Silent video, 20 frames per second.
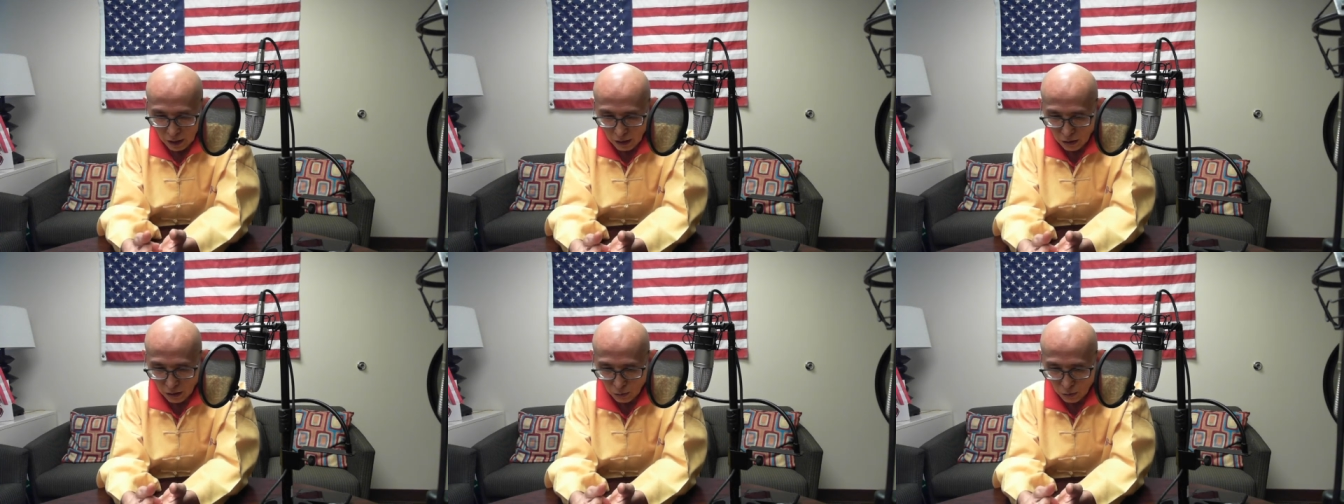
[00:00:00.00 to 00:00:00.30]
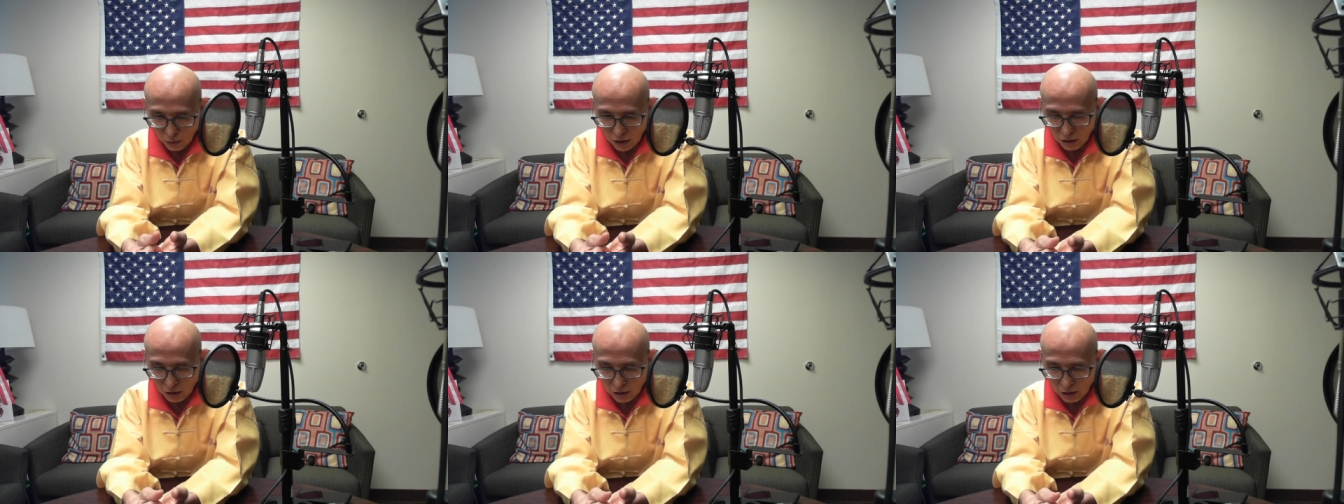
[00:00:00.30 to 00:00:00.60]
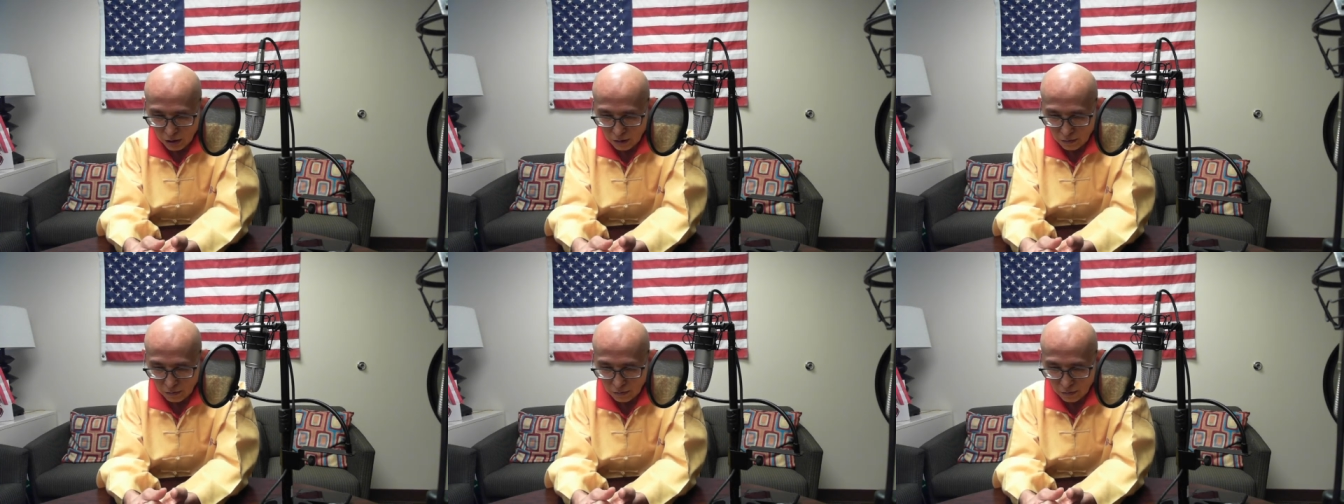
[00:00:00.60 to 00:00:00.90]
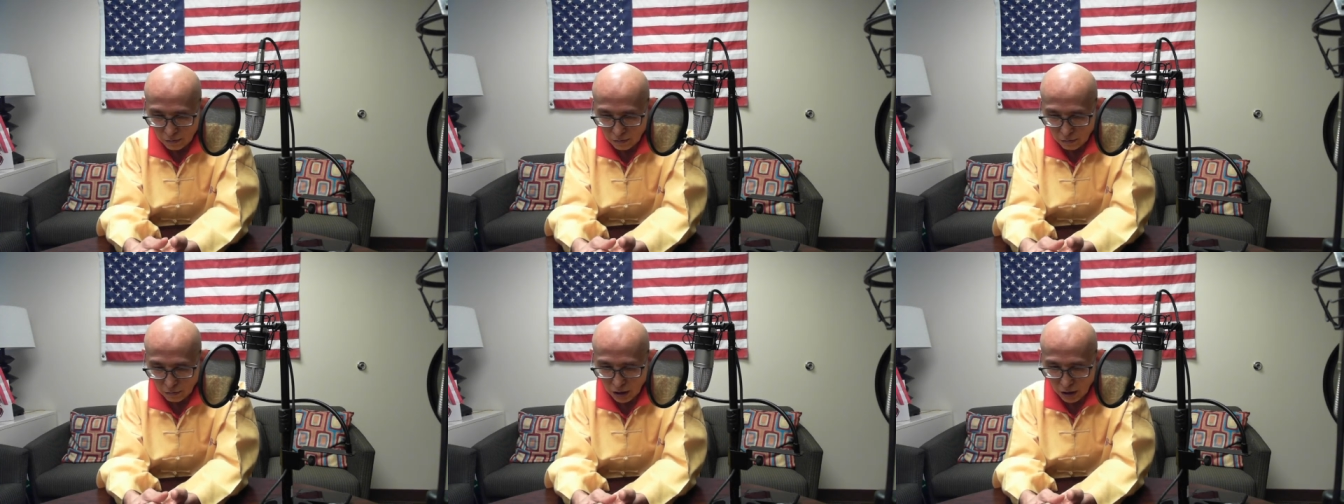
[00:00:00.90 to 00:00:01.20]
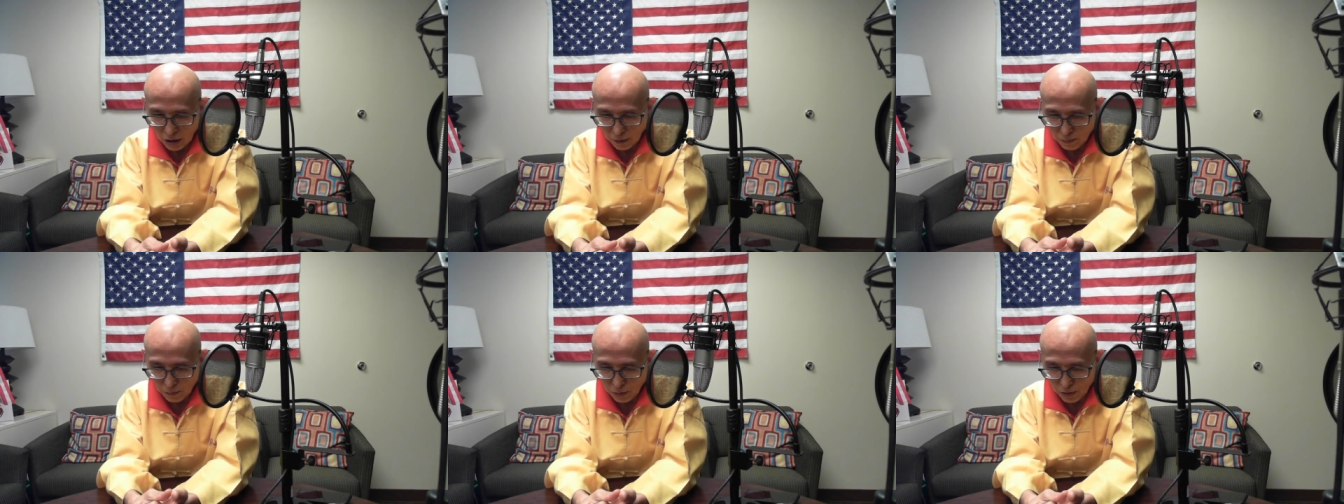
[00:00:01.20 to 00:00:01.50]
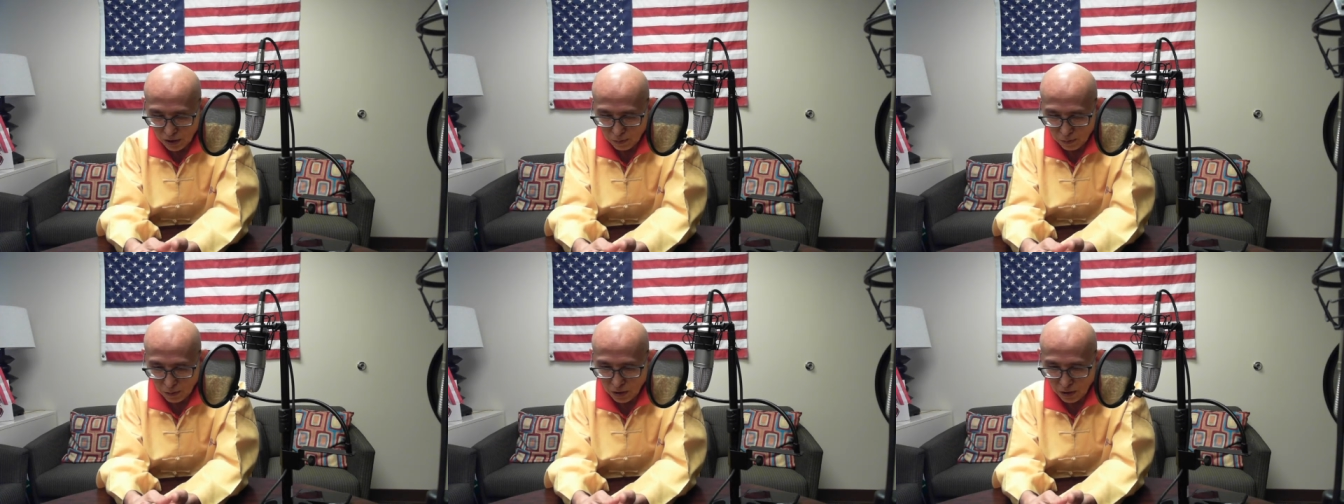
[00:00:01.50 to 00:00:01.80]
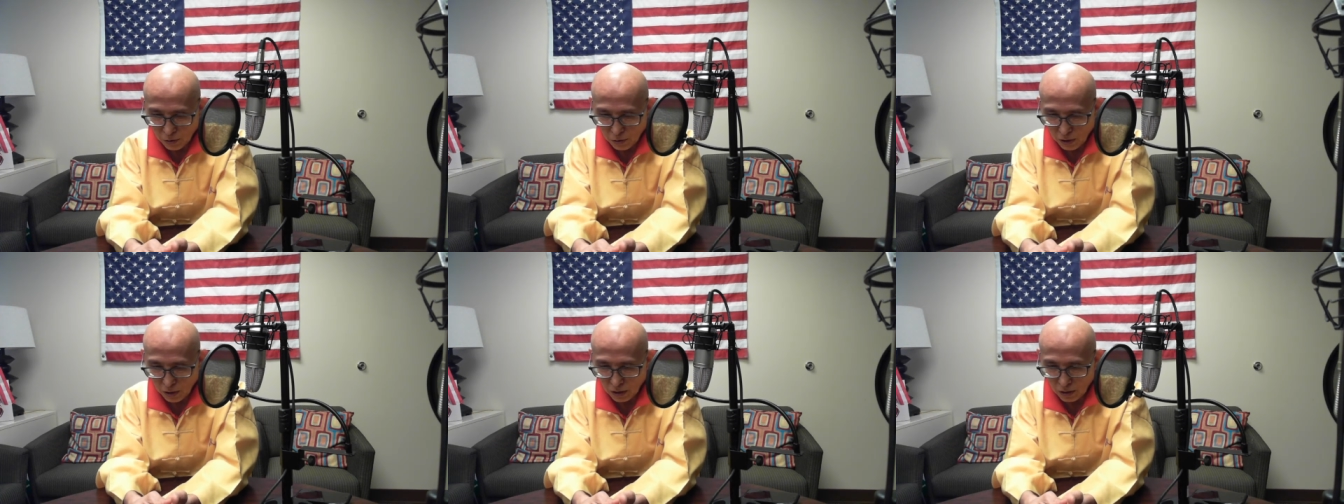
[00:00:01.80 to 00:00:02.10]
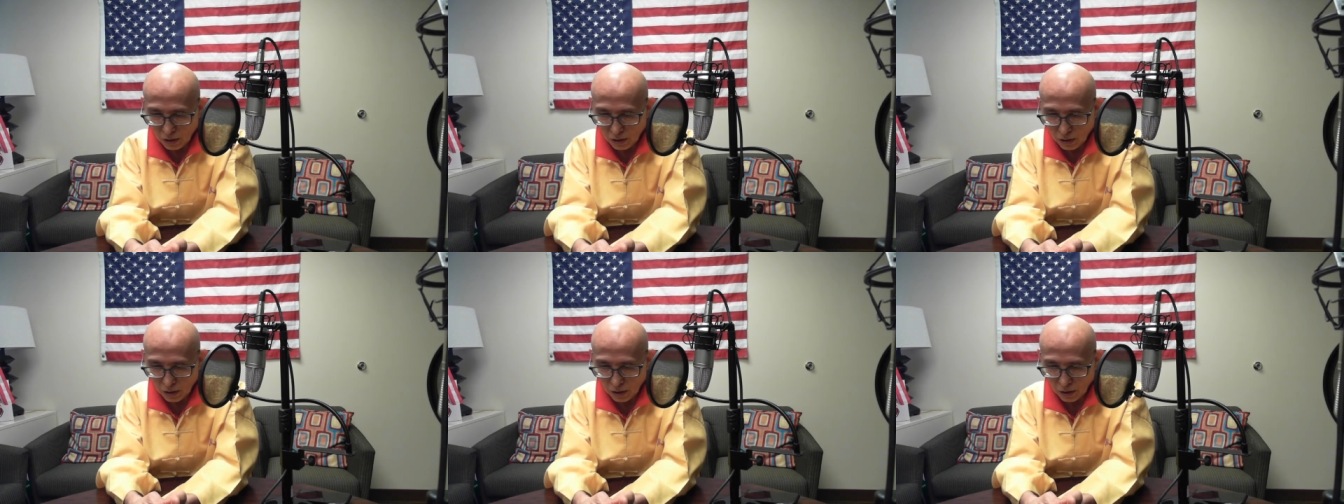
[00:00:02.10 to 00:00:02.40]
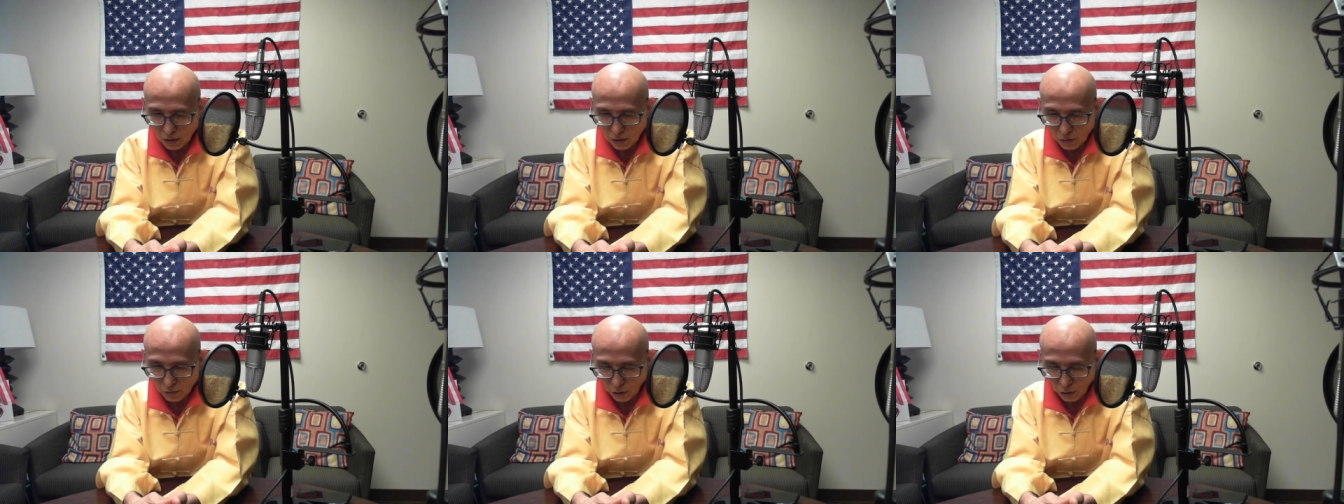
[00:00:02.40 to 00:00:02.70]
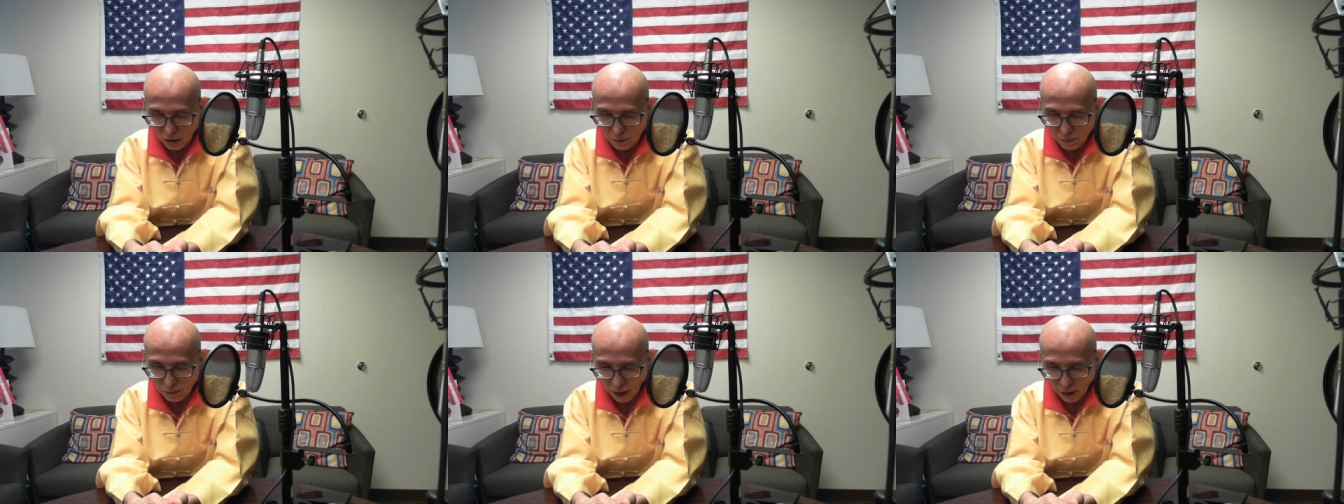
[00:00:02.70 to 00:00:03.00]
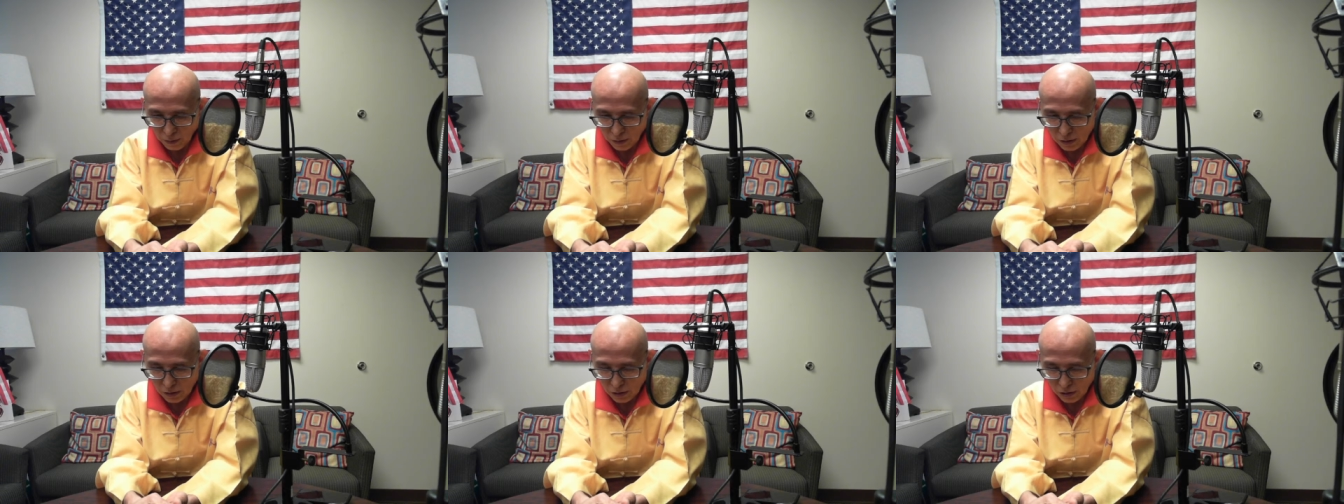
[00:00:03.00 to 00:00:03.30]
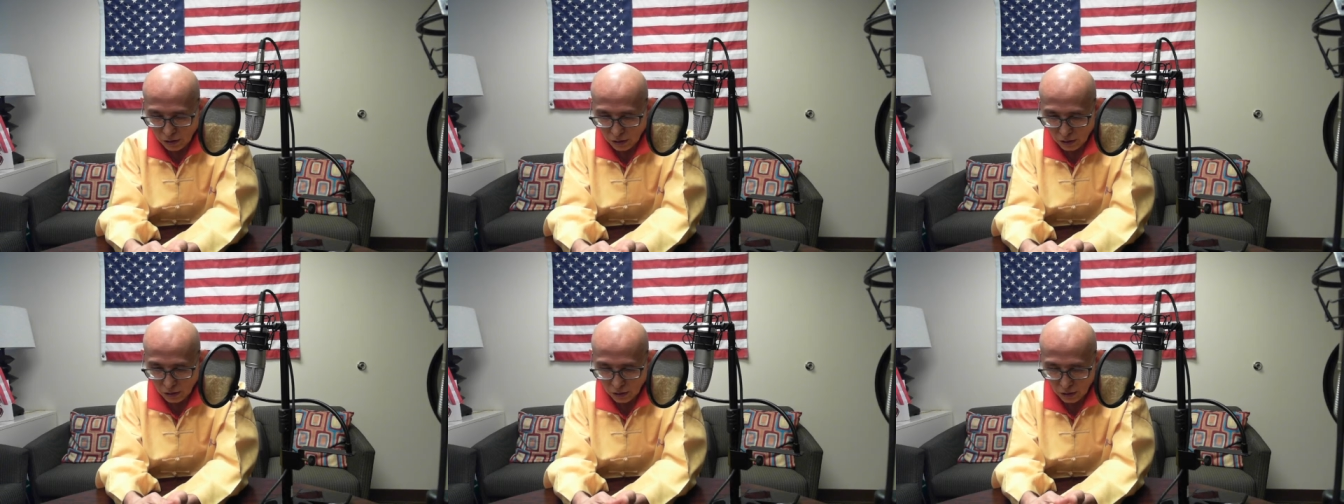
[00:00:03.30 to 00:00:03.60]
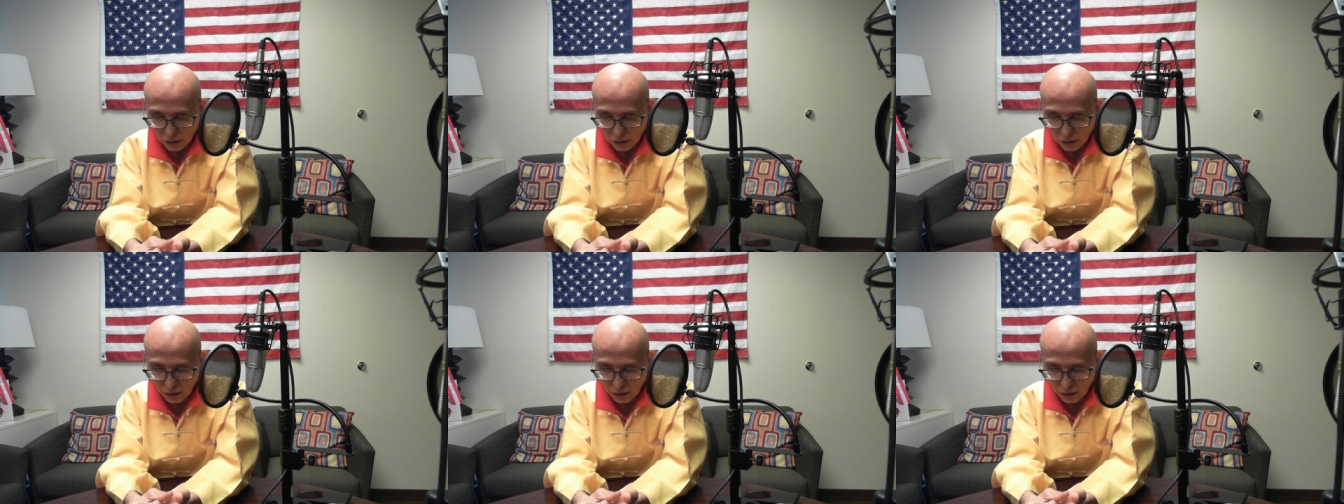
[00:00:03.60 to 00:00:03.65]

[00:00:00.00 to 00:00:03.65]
with a Presbyterian grandparents,